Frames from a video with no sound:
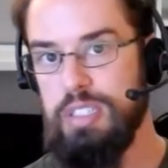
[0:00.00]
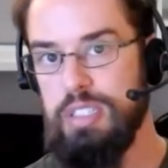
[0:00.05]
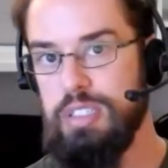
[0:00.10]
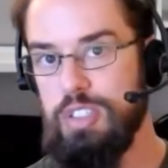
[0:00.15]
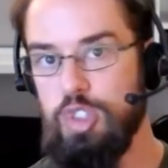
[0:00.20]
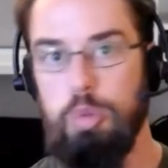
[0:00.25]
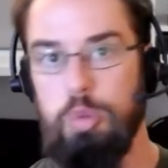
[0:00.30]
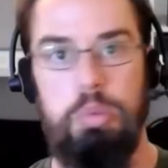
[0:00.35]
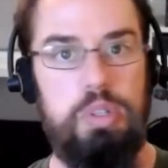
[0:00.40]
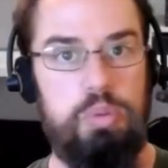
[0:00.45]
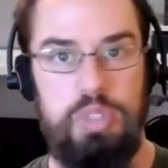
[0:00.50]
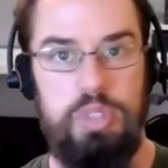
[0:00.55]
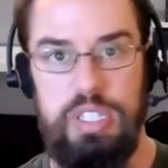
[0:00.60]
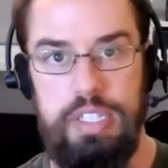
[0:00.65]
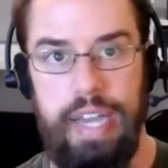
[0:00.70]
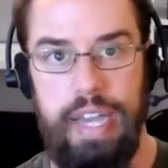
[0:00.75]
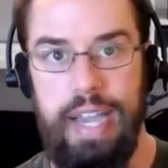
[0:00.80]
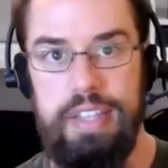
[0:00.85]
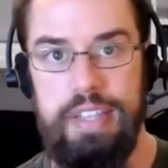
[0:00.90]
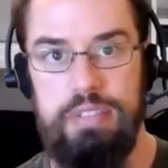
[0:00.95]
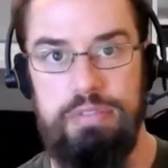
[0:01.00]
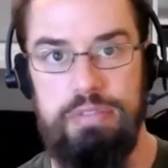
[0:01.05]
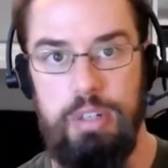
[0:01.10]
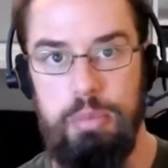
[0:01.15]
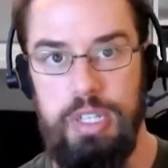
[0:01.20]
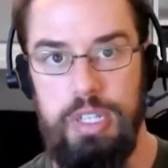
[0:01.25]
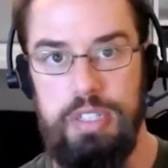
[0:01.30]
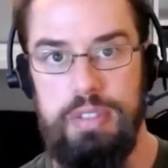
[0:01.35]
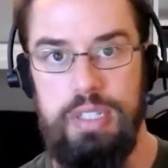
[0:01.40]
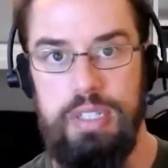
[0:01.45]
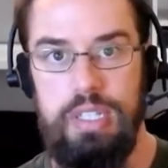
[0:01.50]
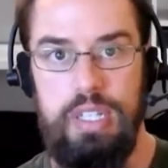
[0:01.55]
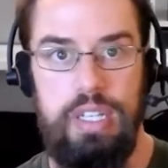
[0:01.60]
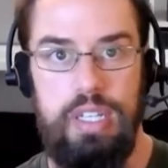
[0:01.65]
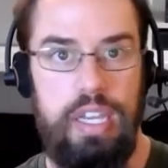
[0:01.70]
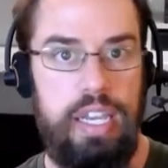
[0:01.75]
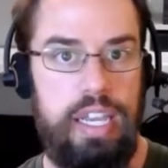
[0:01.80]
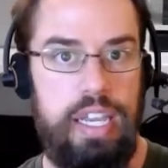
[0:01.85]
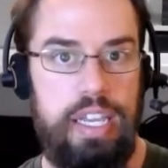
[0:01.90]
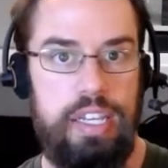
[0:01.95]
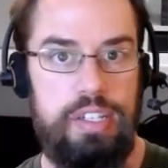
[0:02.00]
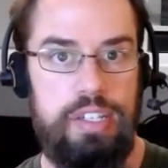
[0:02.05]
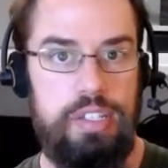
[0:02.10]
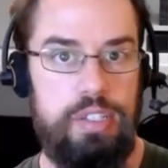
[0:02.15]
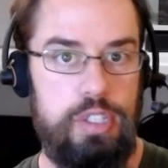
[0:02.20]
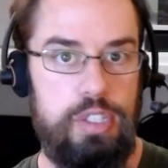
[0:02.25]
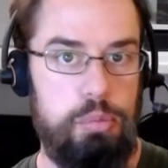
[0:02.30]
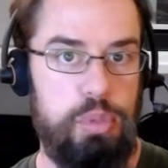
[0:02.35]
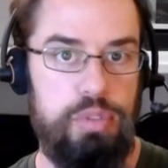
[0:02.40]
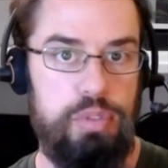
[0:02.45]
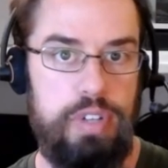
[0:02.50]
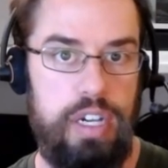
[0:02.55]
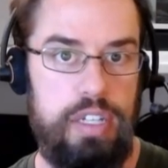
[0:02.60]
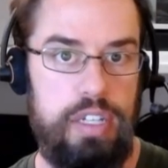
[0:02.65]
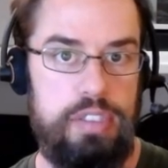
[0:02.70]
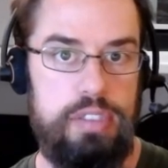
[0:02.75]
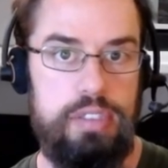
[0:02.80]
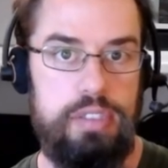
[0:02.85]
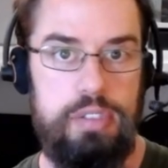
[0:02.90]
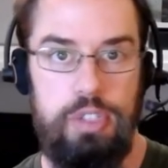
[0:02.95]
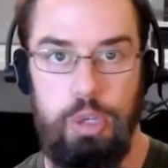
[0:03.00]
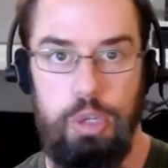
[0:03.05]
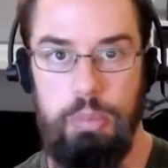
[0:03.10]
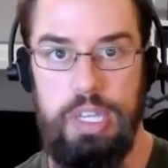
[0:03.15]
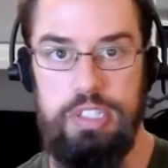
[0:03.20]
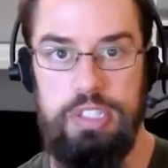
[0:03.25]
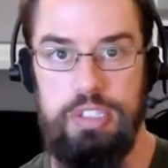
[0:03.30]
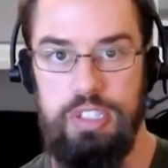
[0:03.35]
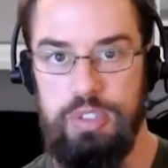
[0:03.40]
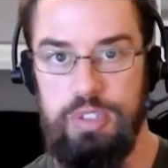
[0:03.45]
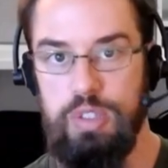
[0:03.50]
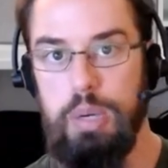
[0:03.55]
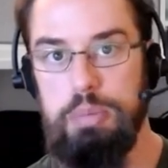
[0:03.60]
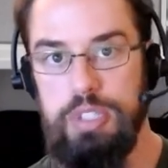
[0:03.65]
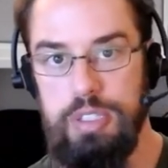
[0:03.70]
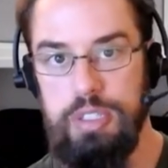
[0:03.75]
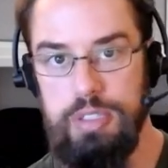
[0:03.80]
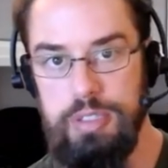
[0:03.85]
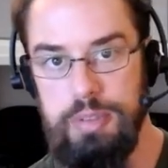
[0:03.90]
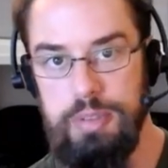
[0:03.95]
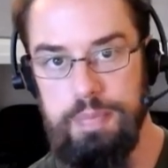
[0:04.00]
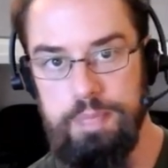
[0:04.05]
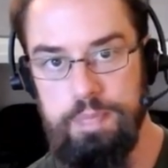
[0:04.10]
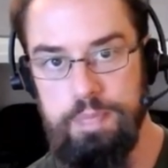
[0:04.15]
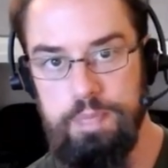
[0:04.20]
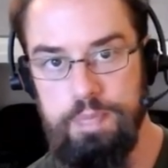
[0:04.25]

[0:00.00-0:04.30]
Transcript: nobody really dies from it, and you move on. No major disruptions.